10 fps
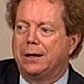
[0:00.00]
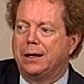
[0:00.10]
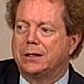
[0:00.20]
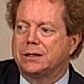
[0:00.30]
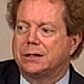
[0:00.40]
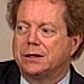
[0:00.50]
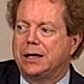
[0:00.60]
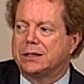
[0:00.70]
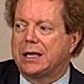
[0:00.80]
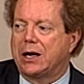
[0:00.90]

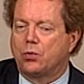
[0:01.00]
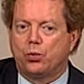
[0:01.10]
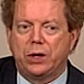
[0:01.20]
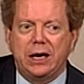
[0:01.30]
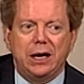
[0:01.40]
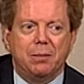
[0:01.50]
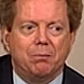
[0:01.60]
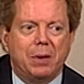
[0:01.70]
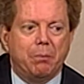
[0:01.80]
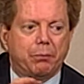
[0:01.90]
It's like
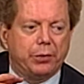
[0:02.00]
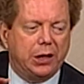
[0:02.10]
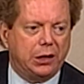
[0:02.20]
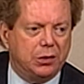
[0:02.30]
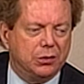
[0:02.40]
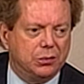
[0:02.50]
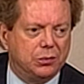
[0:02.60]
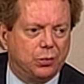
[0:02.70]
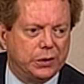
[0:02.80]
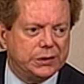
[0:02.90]
remembering you
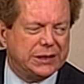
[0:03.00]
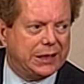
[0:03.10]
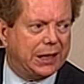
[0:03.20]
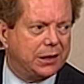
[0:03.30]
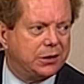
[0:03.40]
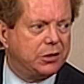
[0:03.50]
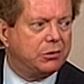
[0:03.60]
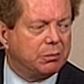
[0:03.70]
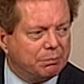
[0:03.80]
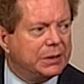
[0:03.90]
once again to
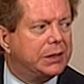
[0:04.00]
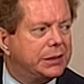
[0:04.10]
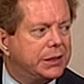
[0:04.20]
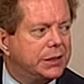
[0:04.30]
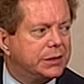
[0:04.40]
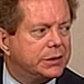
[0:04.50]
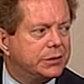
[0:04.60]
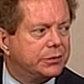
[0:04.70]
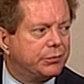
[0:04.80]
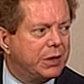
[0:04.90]
your abilities,
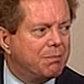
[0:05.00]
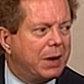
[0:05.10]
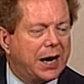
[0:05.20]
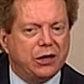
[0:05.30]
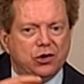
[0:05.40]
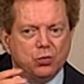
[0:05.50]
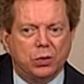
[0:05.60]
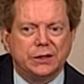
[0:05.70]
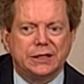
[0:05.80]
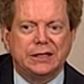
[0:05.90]
to remind you
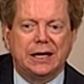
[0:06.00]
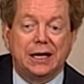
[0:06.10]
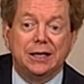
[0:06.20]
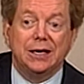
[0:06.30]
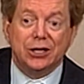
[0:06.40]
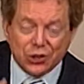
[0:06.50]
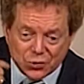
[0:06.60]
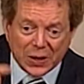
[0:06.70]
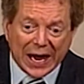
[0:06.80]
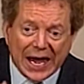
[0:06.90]
once again you
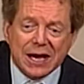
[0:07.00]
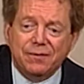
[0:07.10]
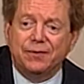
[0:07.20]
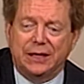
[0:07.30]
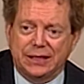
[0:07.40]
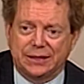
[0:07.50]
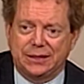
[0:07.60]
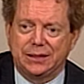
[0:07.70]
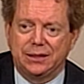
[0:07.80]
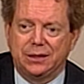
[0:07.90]
have
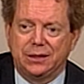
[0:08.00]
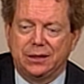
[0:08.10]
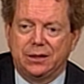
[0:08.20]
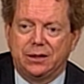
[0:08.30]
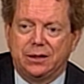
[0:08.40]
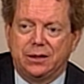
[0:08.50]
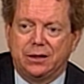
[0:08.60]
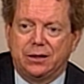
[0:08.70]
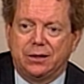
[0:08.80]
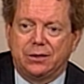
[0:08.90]
this,
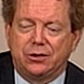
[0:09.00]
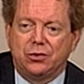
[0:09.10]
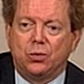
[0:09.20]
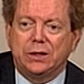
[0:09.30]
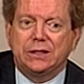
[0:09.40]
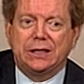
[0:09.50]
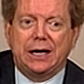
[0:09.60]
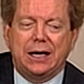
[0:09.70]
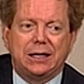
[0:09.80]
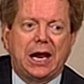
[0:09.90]
to once
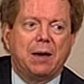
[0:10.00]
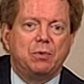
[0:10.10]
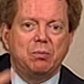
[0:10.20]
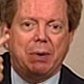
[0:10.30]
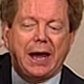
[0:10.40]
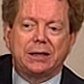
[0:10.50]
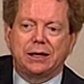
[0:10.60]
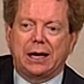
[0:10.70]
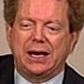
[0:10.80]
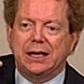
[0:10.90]
again tap you back to
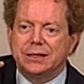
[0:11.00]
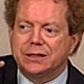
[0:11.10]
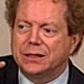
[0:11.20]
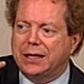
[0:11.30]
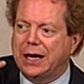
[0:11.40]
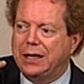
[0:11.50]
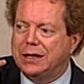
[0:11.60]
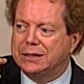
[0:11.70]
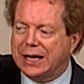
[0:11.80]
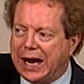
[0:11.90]
that
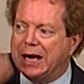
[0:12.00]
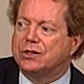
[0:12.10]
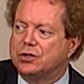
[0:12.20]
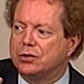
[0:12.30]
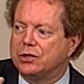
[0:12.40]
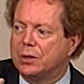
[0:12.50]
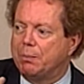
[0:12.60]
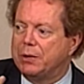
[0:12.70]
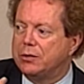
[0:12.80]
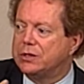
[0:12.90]
instantaneous answer that
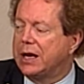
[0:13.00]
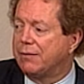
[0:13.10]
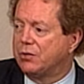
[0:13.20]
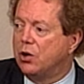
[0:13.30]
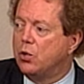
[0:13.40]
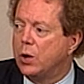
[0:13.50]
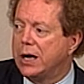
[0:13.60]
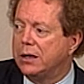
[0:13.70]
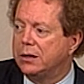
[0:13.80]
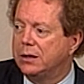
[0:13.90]
appears out of
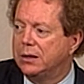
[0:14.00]
nowhere,